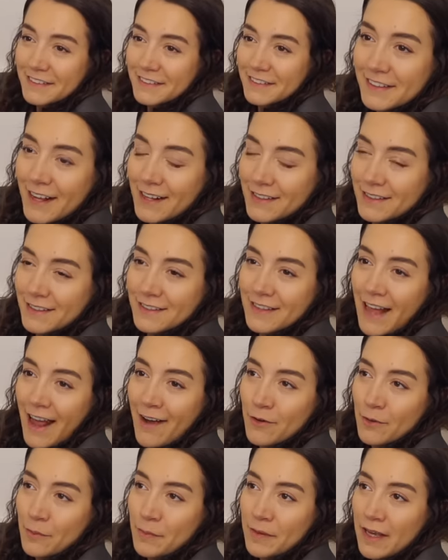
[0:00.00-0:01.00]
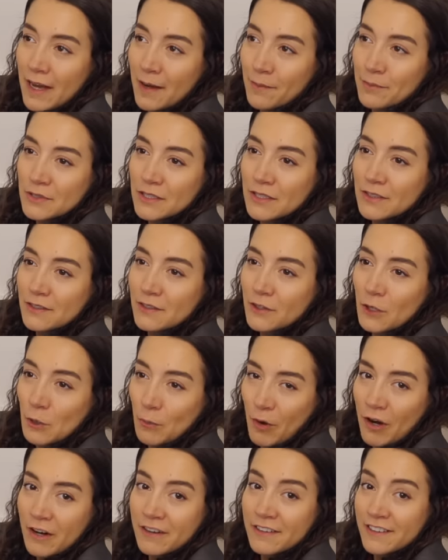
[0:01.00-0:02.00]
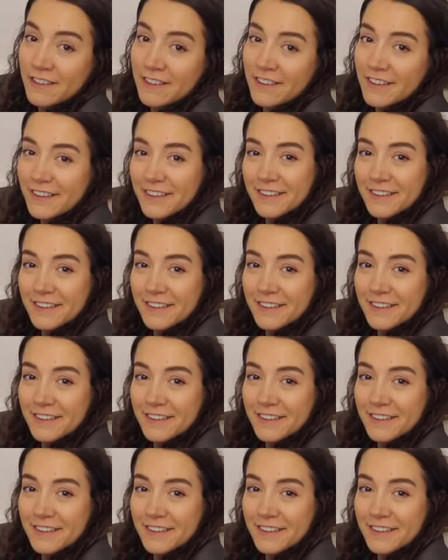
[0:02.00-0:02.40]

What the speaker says: That would be up to her partner.